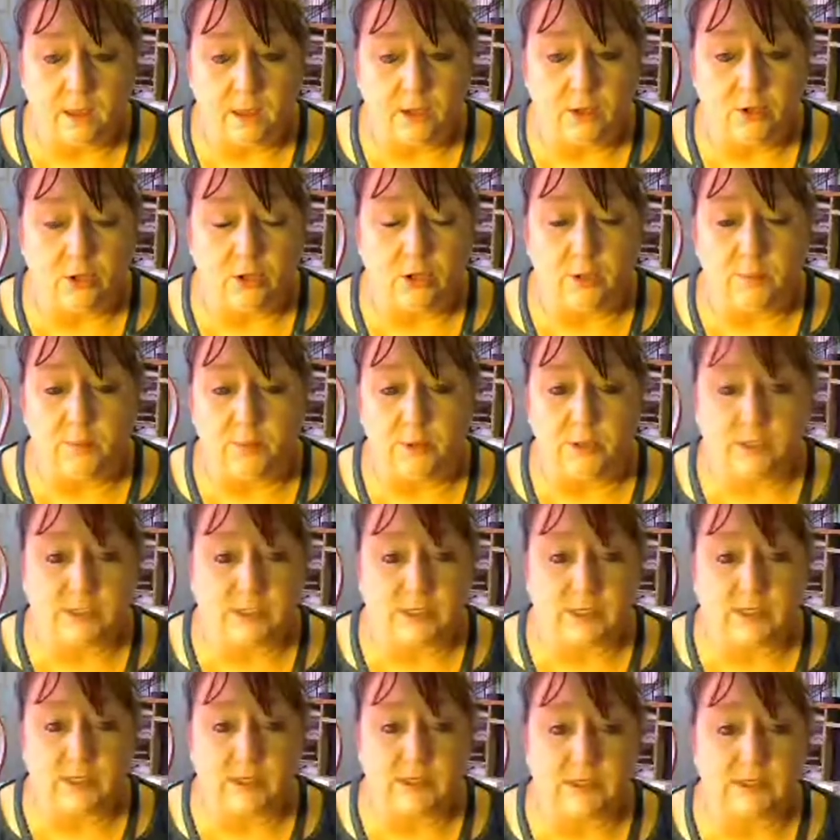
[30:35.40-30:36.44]
You can put
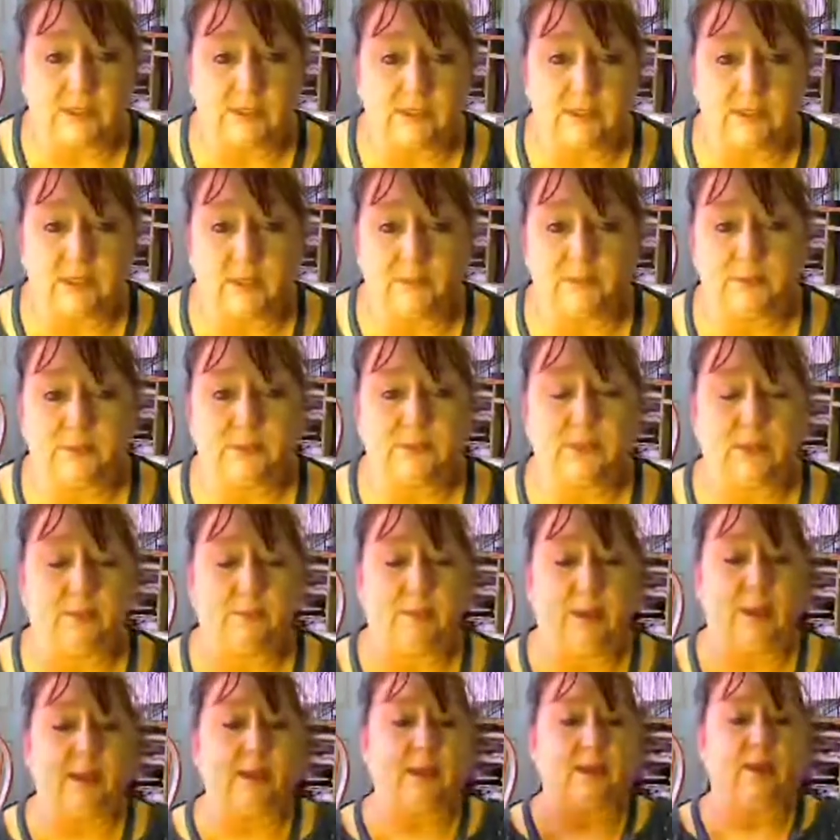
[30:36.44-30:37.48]
10 listings up and sit
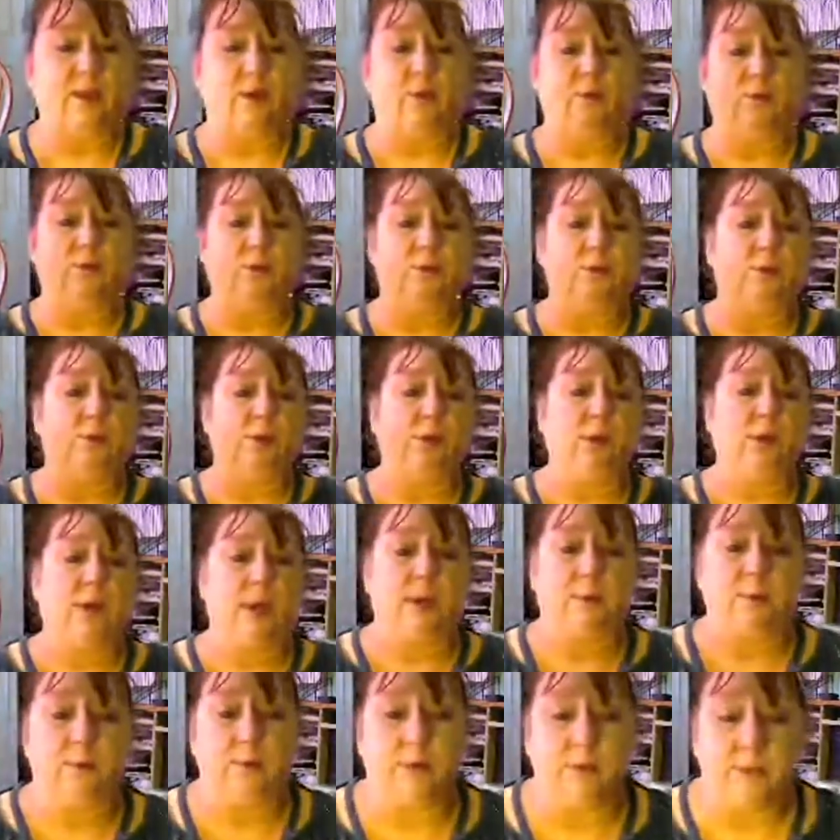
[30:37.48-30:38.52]
back and go, oh, okay,
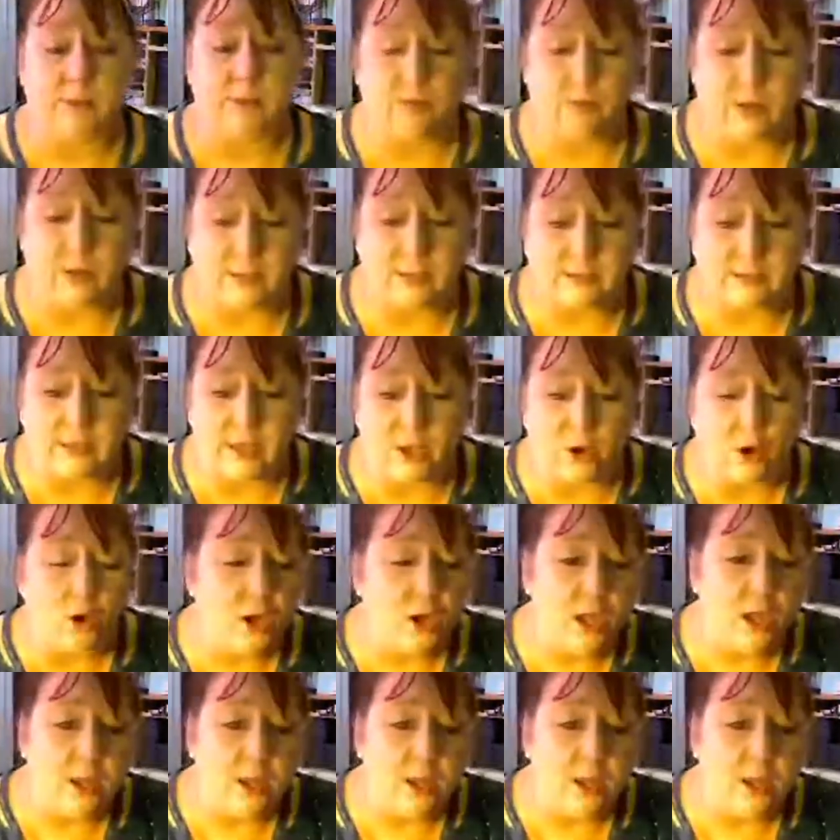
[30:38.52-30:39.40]
I'm going to see what I sell.